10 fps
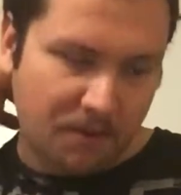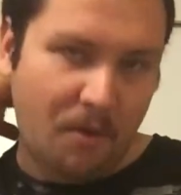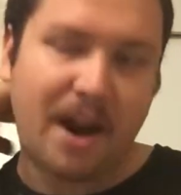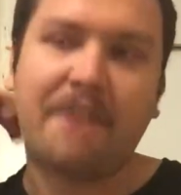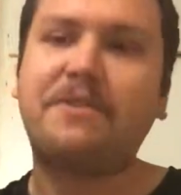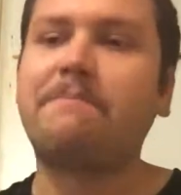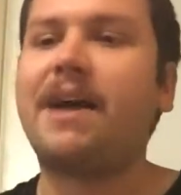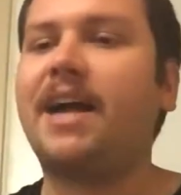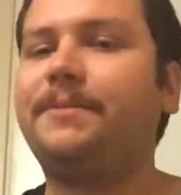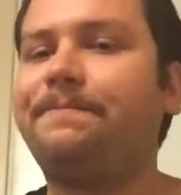Right off the
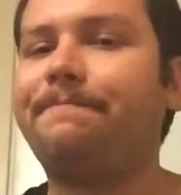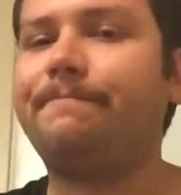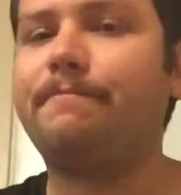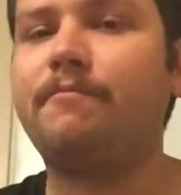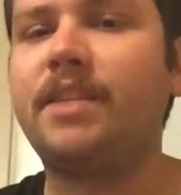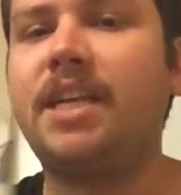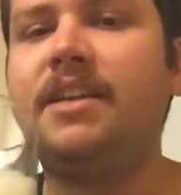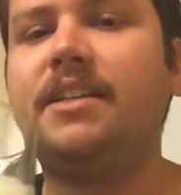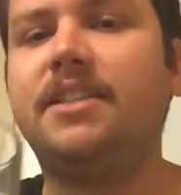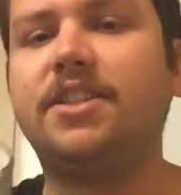bat,
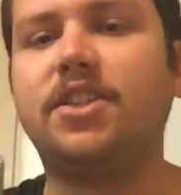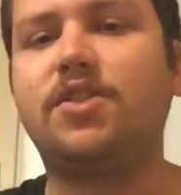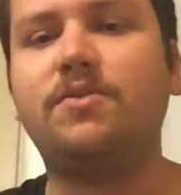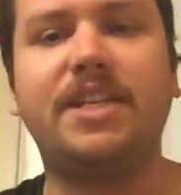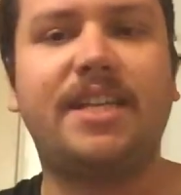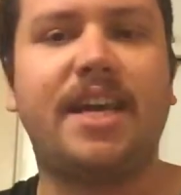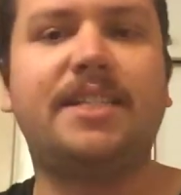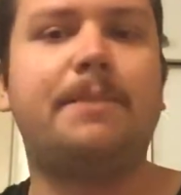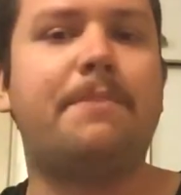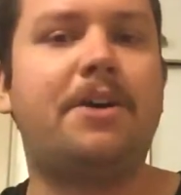there's a sweet
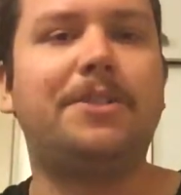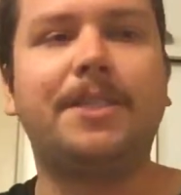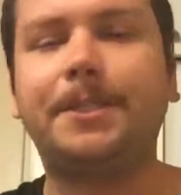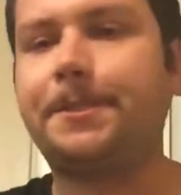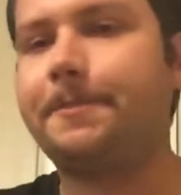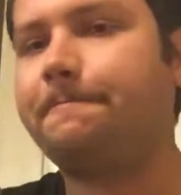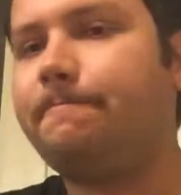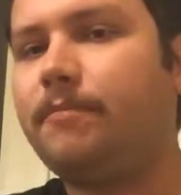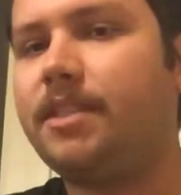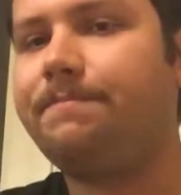taste about this.
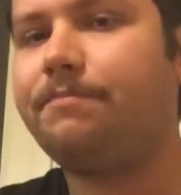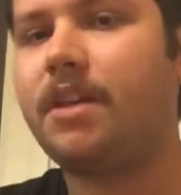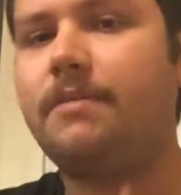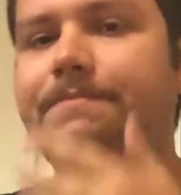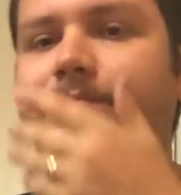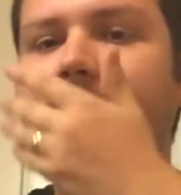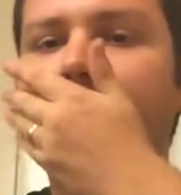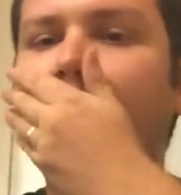The